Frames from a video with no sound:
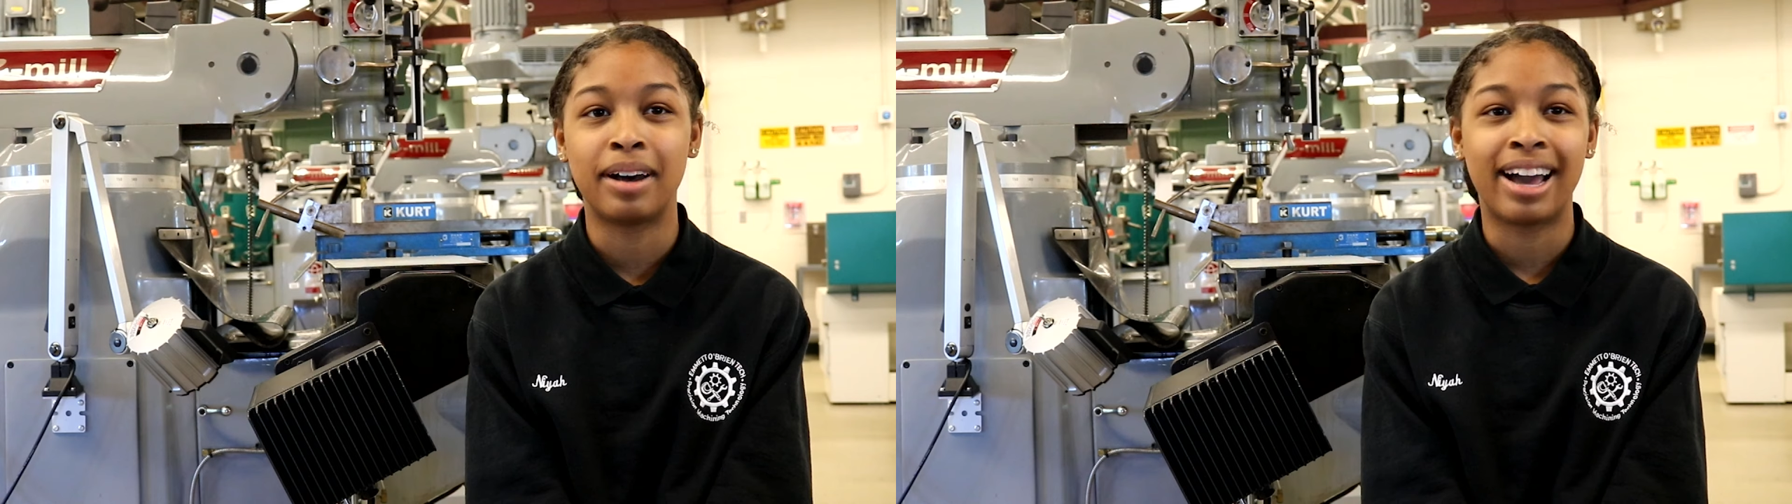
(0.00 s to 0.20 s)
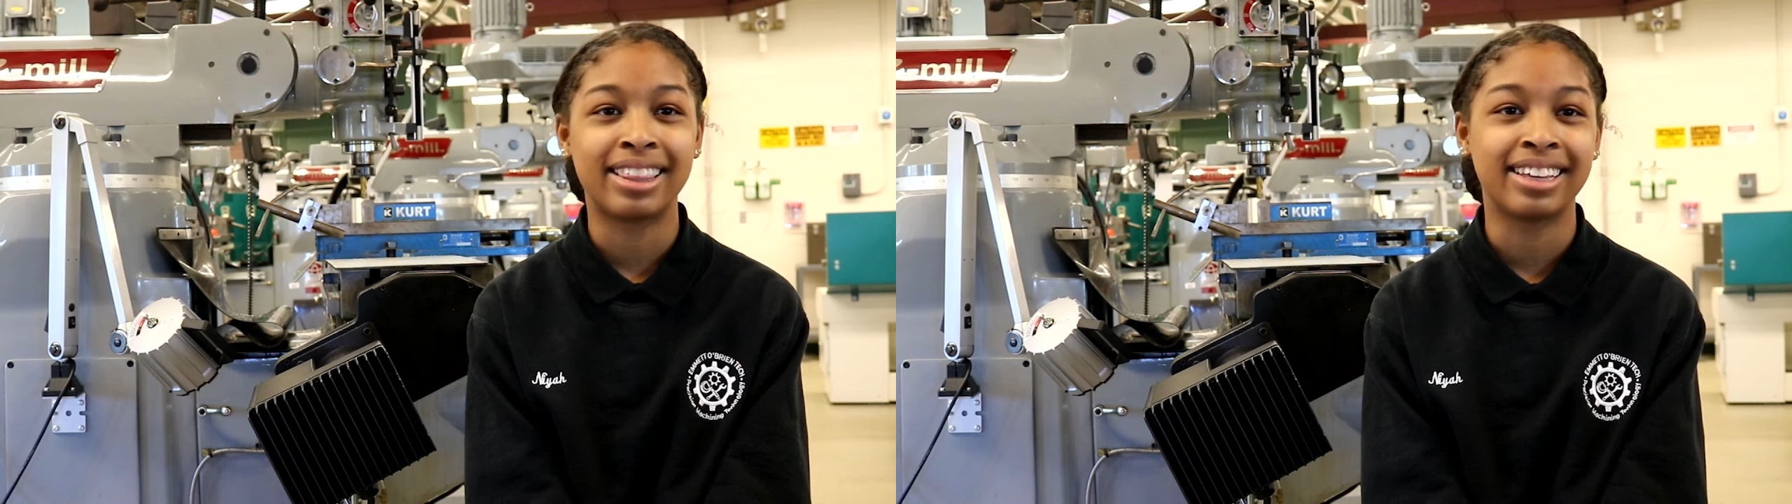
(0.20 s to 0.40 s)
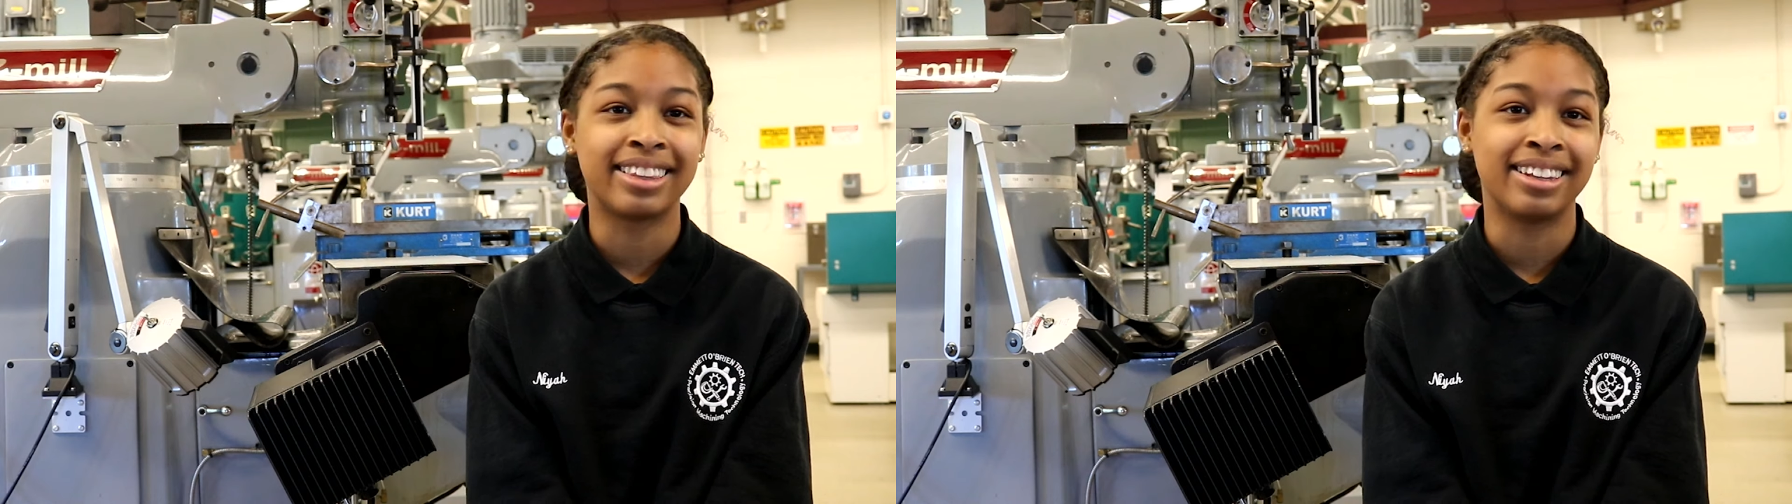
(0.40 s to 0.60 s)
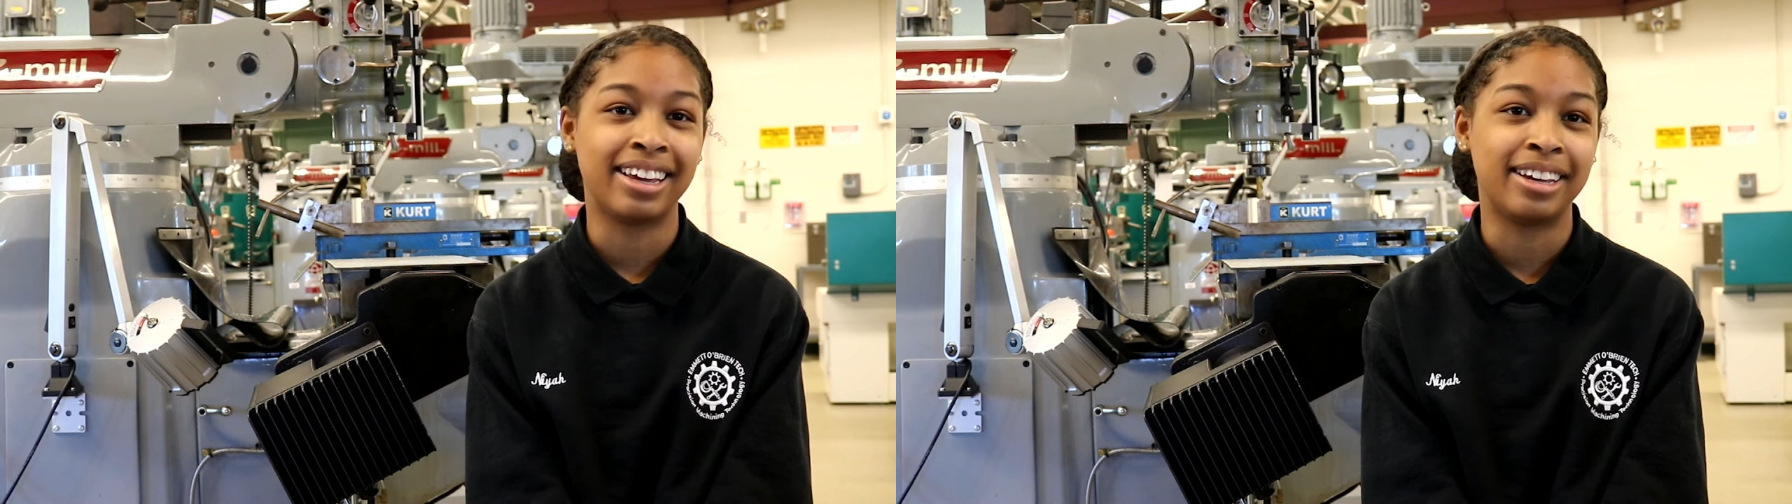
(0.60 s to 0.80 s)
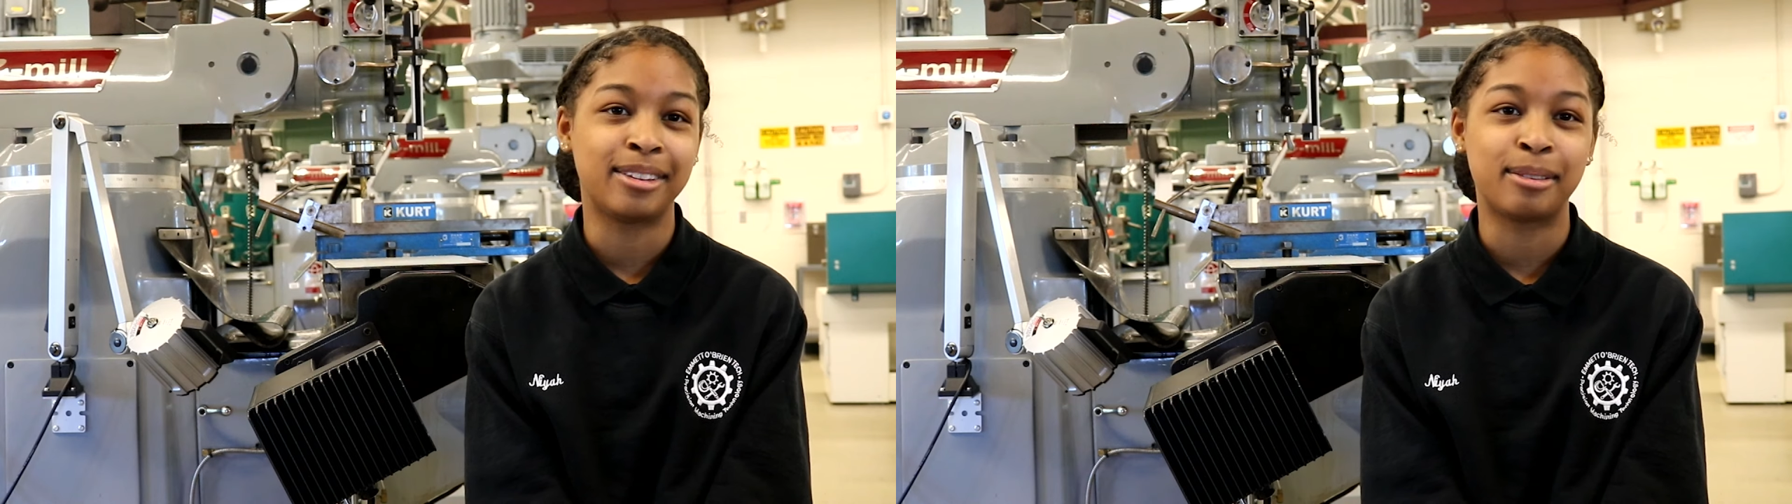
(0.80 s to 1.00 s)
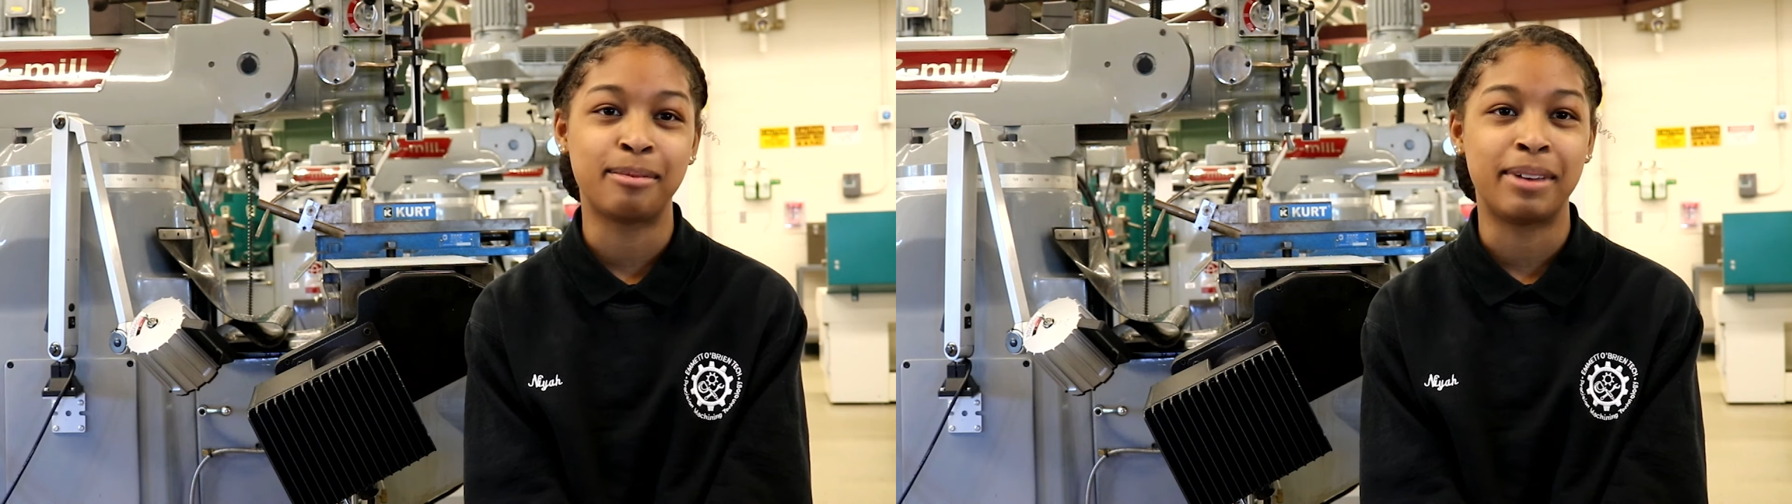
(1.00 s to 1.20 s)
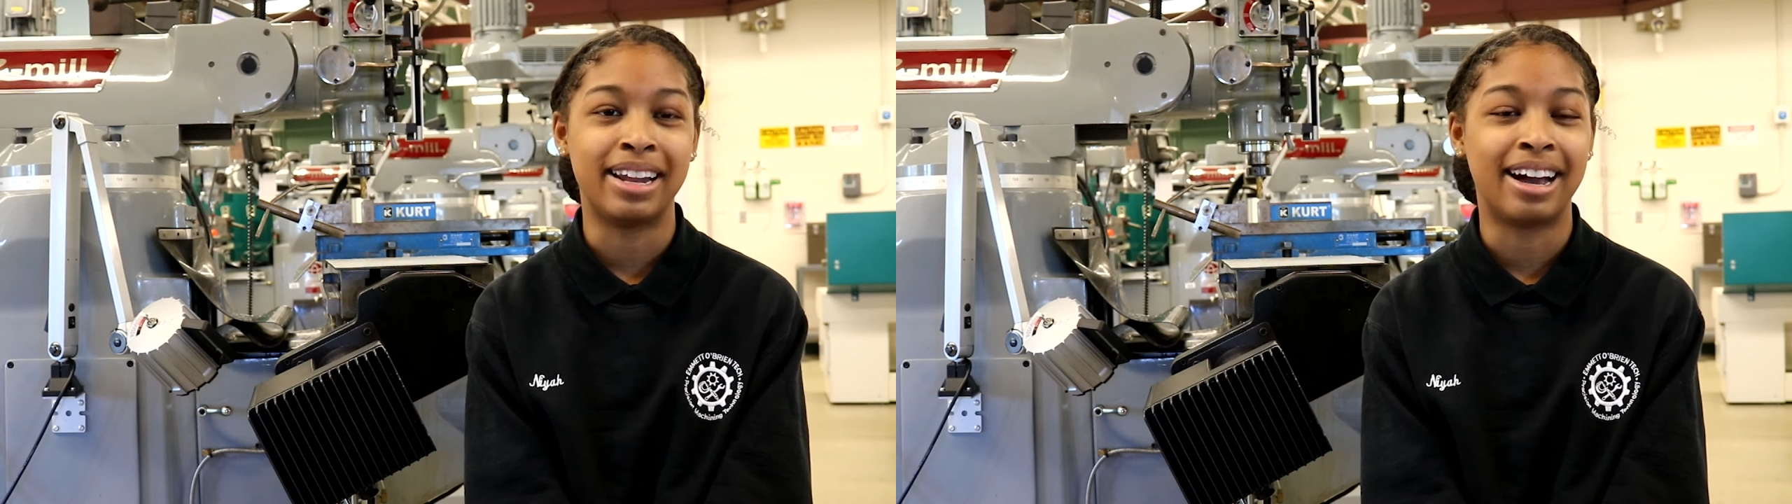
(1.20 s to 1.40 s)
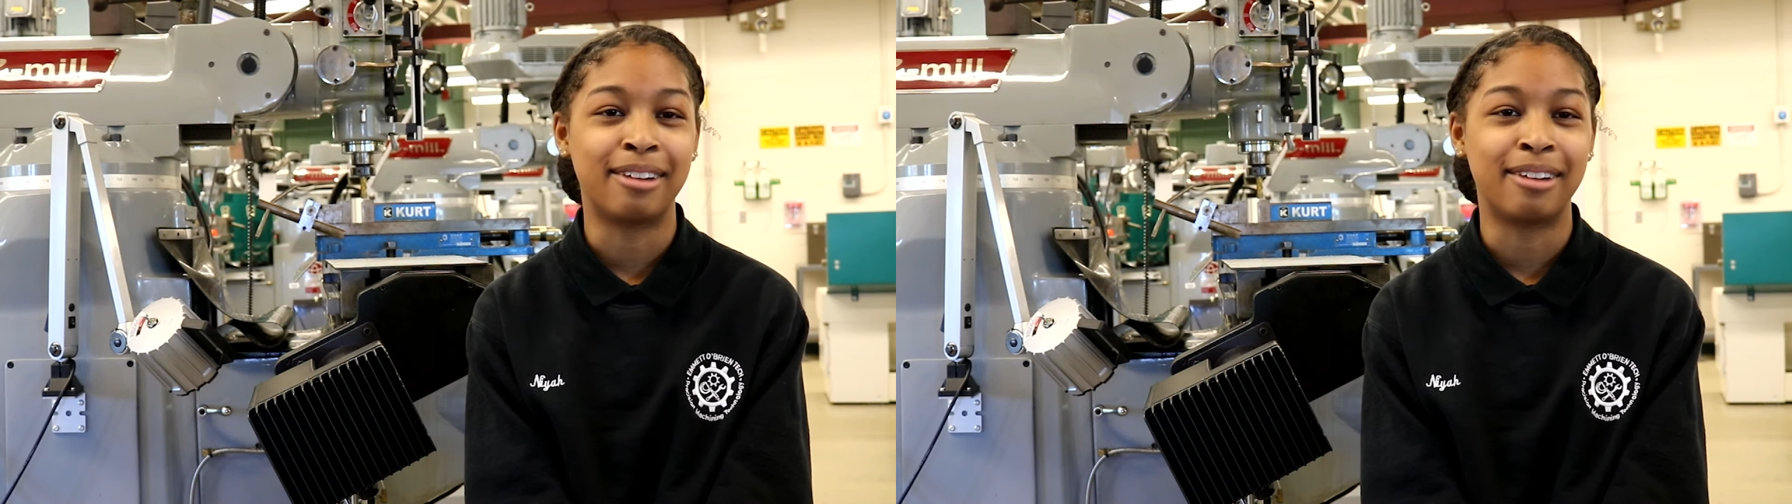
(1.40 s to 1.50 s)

but I think the lathe and